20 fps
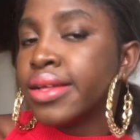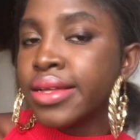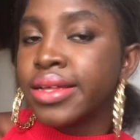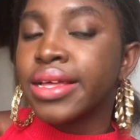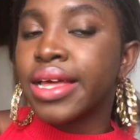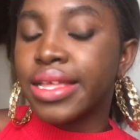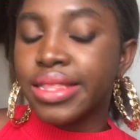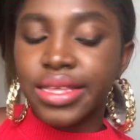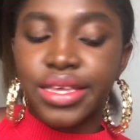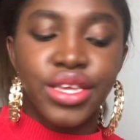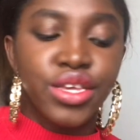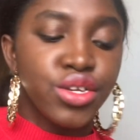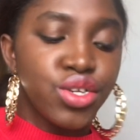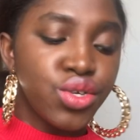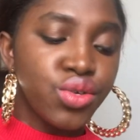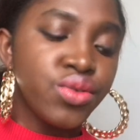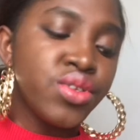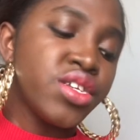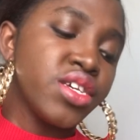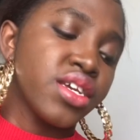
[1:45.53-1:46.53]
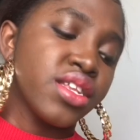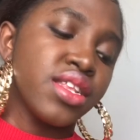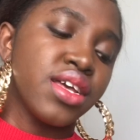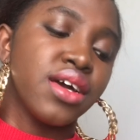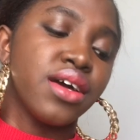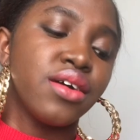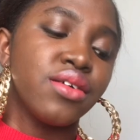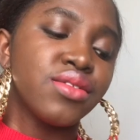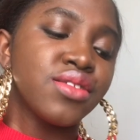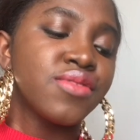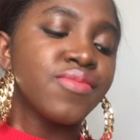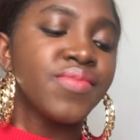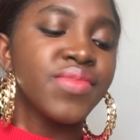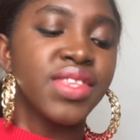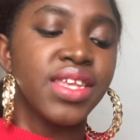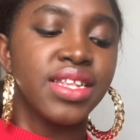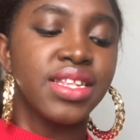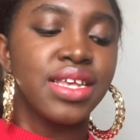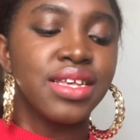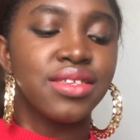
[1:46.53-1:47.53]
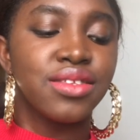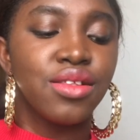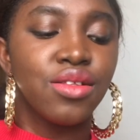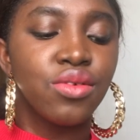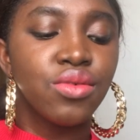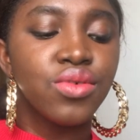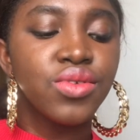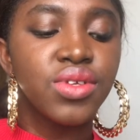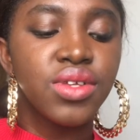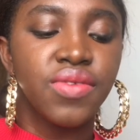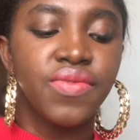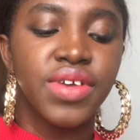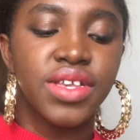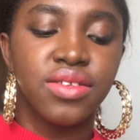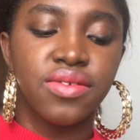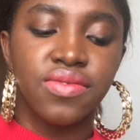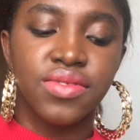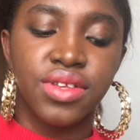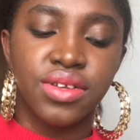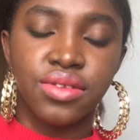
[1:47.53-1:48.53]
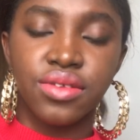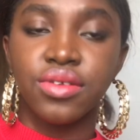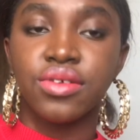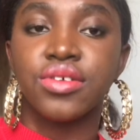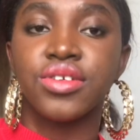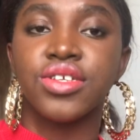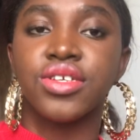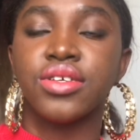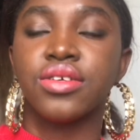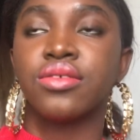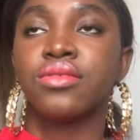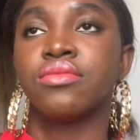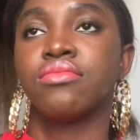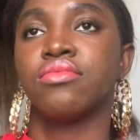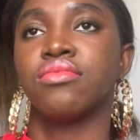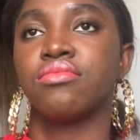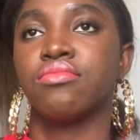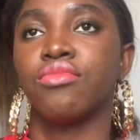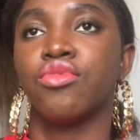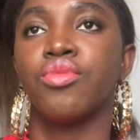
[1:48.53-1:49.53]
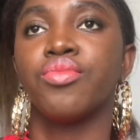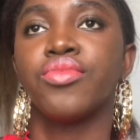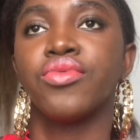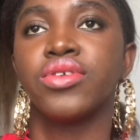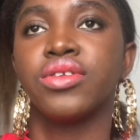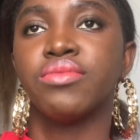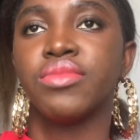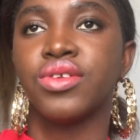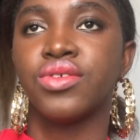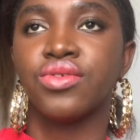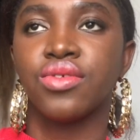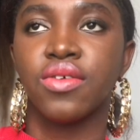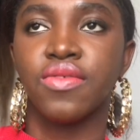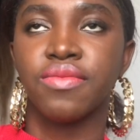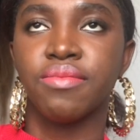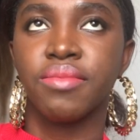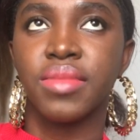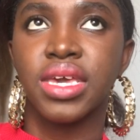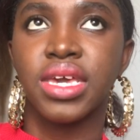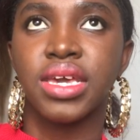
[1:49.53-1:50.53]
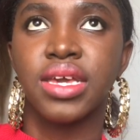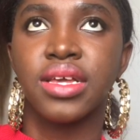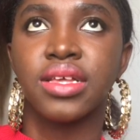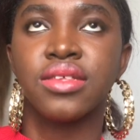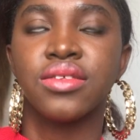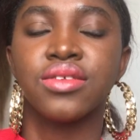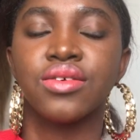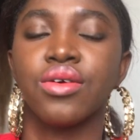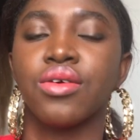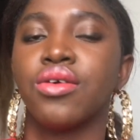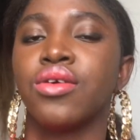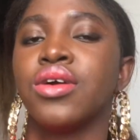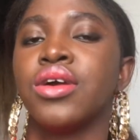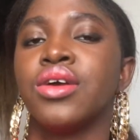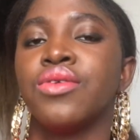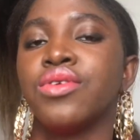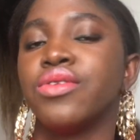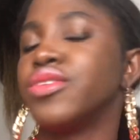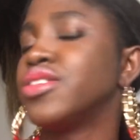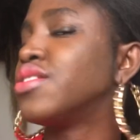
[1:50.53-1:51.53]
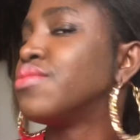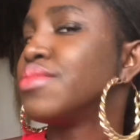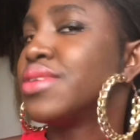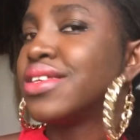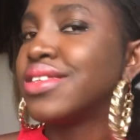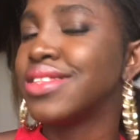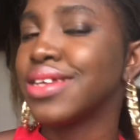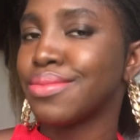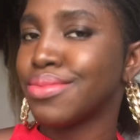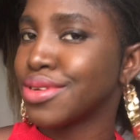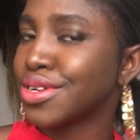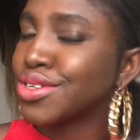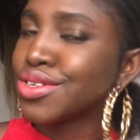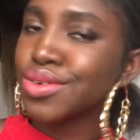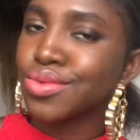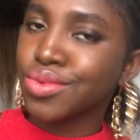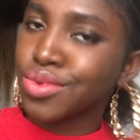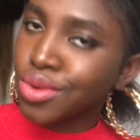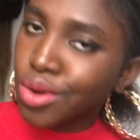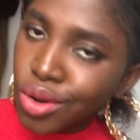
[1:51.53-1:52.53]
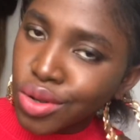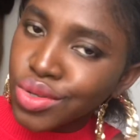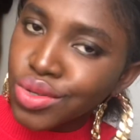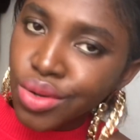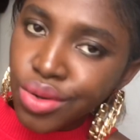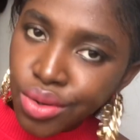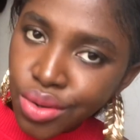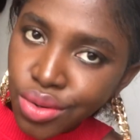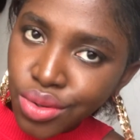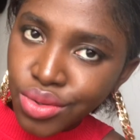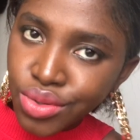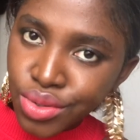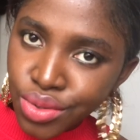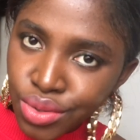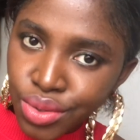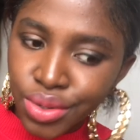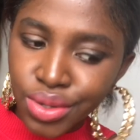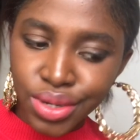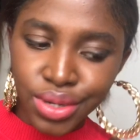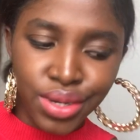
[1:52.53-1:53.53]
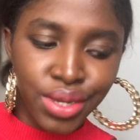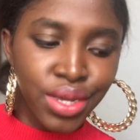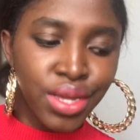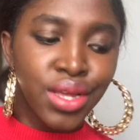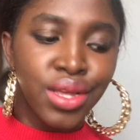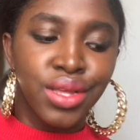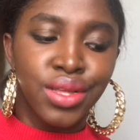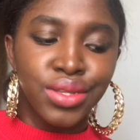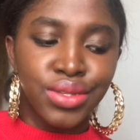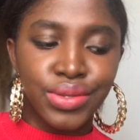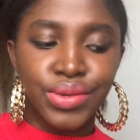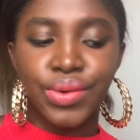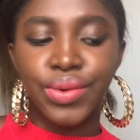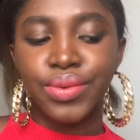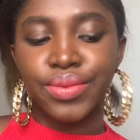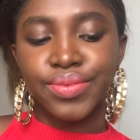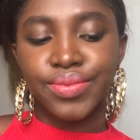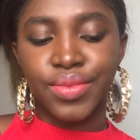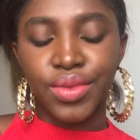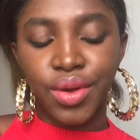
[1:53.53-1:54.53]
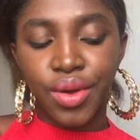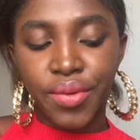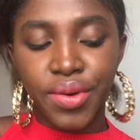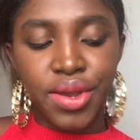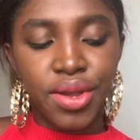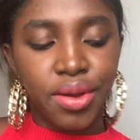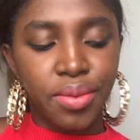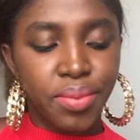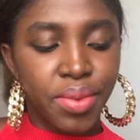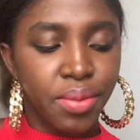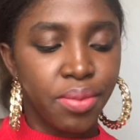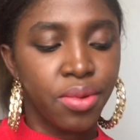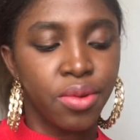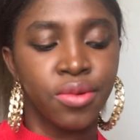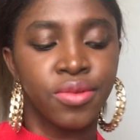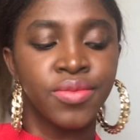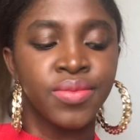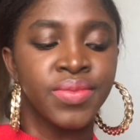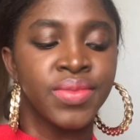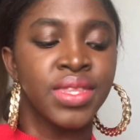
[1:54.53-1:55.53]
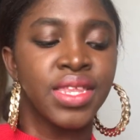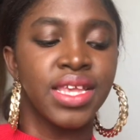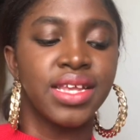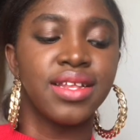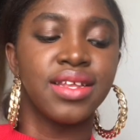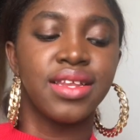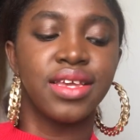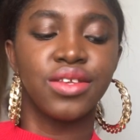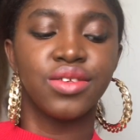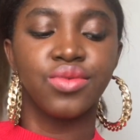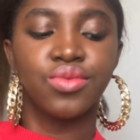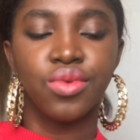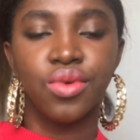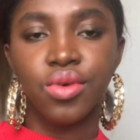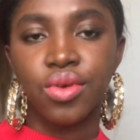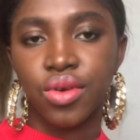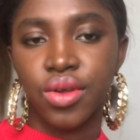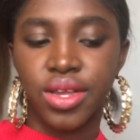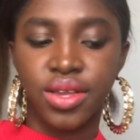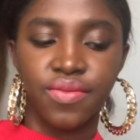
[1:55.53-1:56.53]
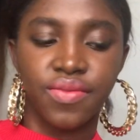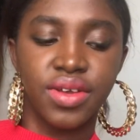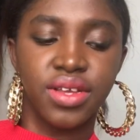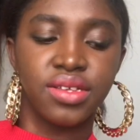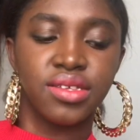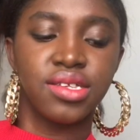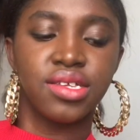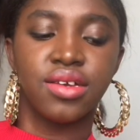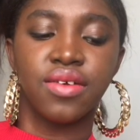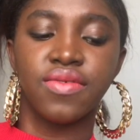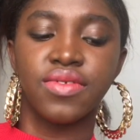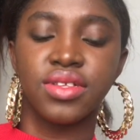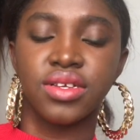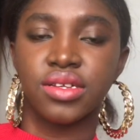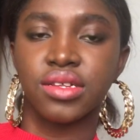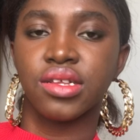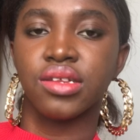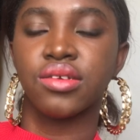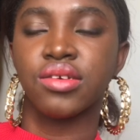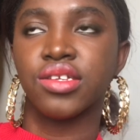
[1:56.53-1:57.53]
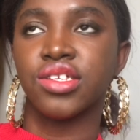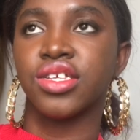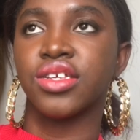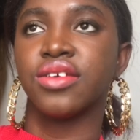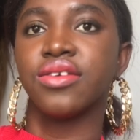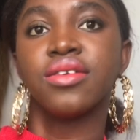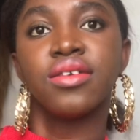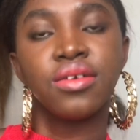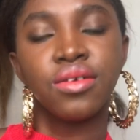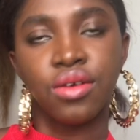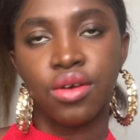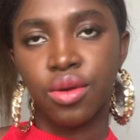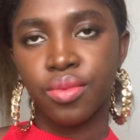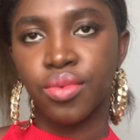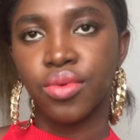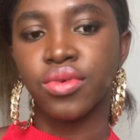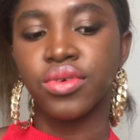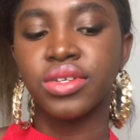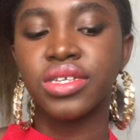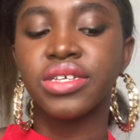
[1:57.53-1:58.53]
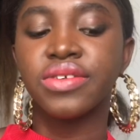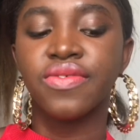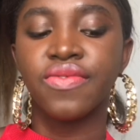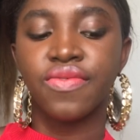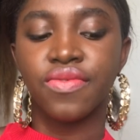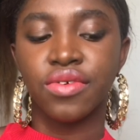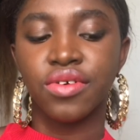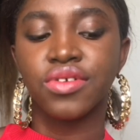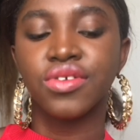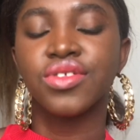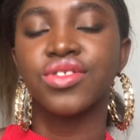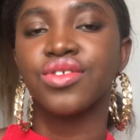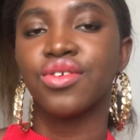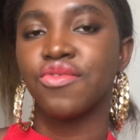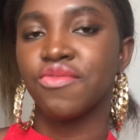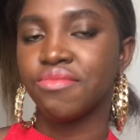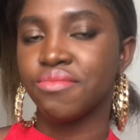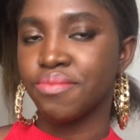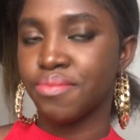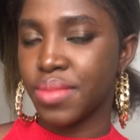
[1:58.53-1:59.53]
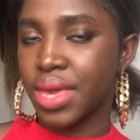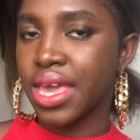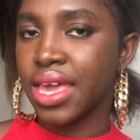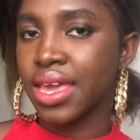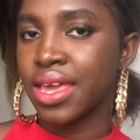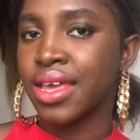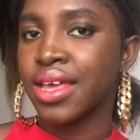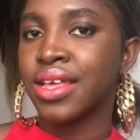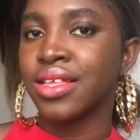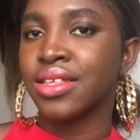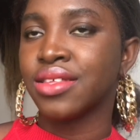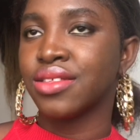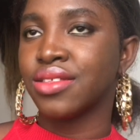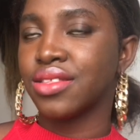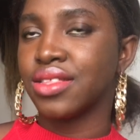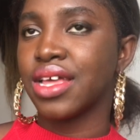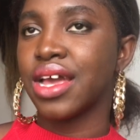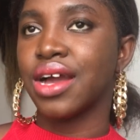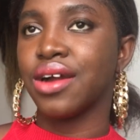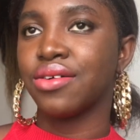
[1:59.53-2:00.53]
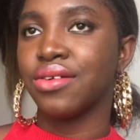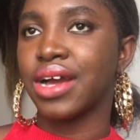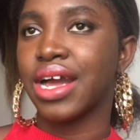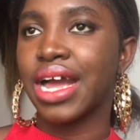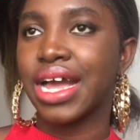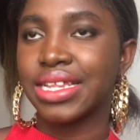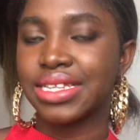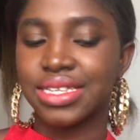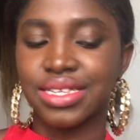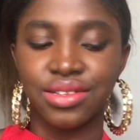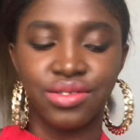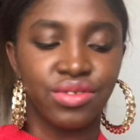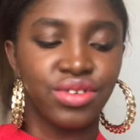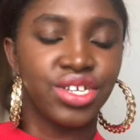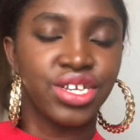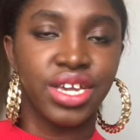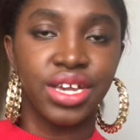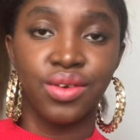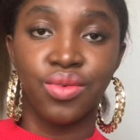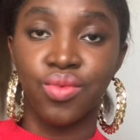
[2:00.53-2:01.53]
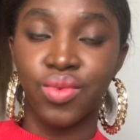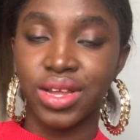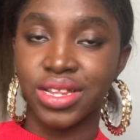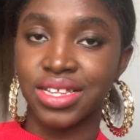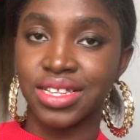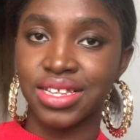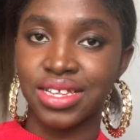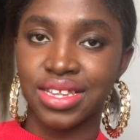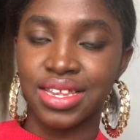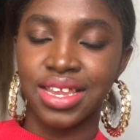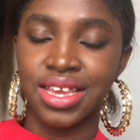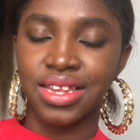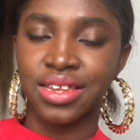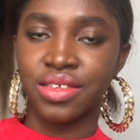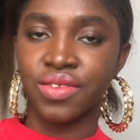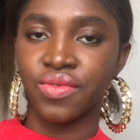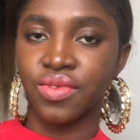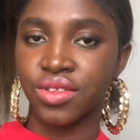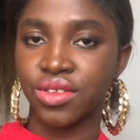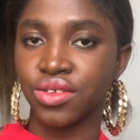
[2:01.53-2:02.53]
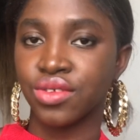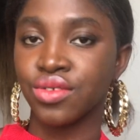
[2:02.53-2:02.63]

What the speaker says: I think you should check the heart. Then there's Łodz University of Technology, open middle of May. So which means the application will also close soon. So hurry up, people. And then there's Wroclaw University of Technology, opened 1st of May. Now, I did not check when the deadline is for this